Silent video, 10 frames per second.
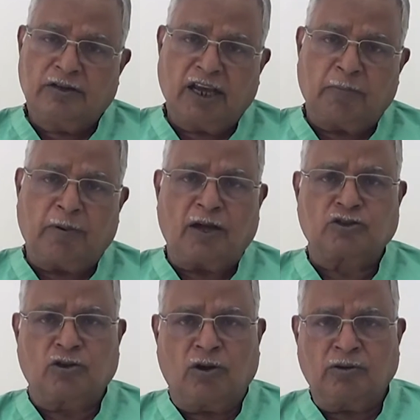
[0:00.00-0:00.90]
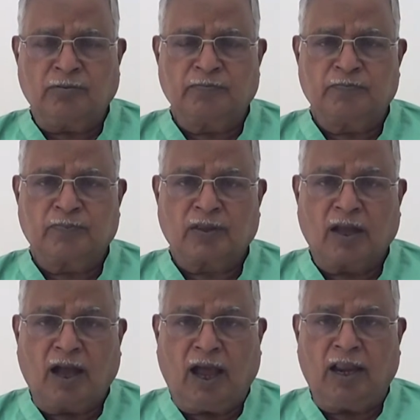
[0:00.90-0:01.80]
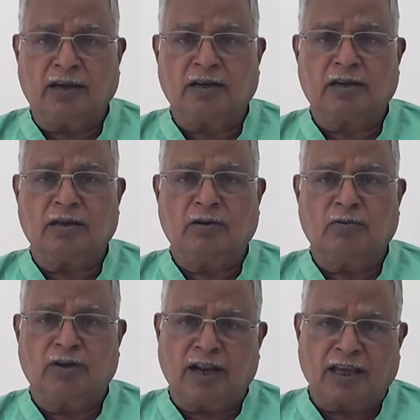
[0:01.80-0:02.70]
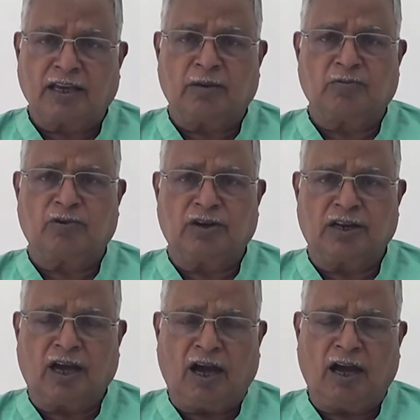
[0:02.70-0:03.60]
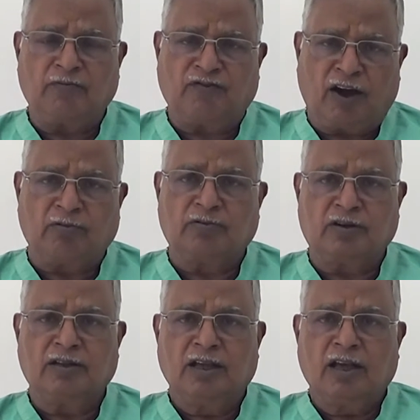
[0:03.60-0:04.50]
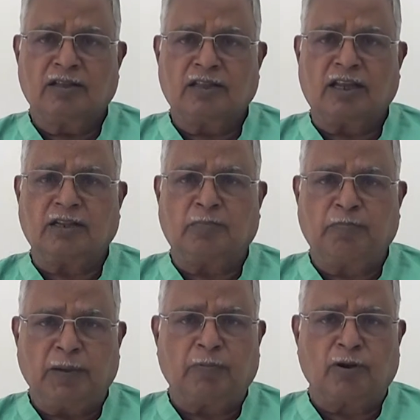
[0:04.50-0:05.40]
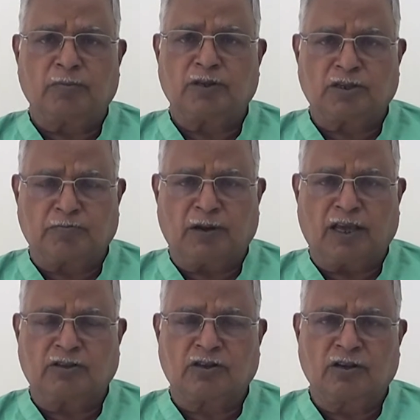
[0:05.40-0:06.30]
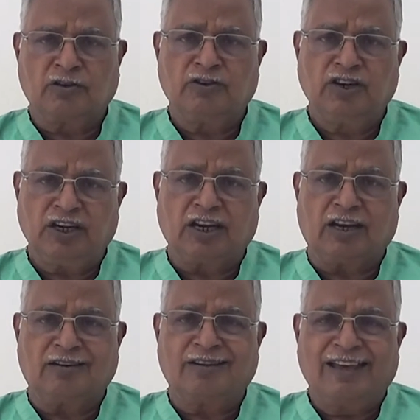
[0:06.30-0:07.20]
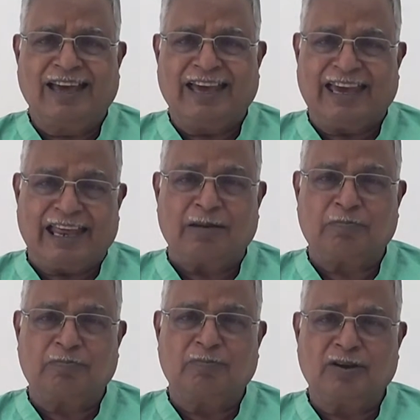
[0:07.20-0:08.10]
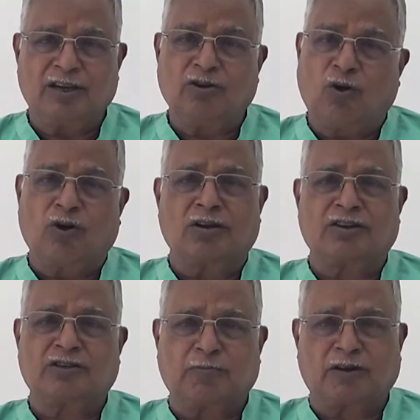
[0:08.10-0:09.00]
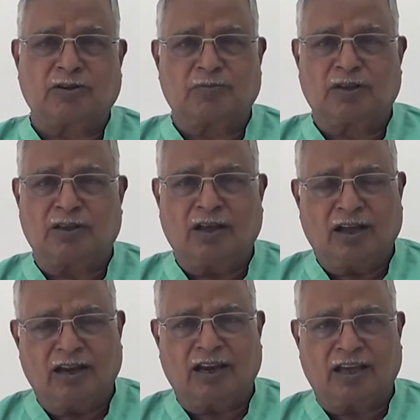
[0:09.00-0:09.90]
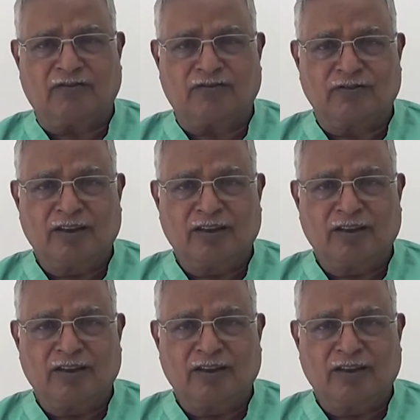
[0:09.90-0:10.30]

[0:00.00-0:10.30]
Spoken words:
Day passed on, and when I came to India, I found that the people of this place needed help in all respects of their life.